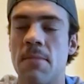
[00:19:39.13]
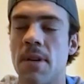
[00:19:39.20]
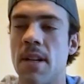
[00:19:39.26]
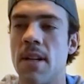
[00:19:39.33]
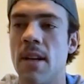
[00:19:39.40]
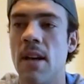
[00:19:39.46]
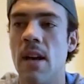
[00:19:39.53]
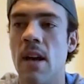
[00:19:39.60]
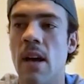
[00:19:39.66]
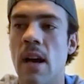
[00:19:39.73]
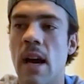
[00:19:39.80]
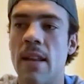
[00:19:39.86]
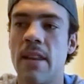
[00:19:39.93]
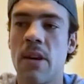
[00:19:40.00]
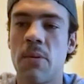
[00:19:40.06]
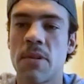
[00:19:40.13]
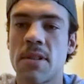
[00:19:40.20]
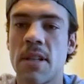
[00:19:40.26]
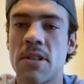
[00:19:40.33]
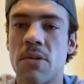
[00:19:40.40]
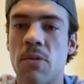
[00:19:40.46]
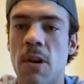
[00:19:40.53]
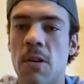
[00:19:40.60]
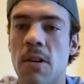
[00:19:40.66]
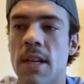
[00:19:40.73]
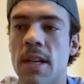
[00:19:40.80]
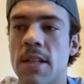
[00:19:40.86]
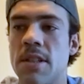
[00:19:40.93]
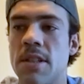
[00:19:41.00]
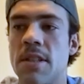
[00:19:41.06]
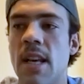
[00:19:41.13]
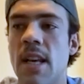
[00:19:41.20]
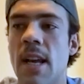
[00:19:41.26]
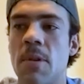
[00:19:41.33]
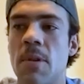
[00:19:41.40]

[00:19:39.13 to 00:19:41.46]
But I think we're such a well-conditioned team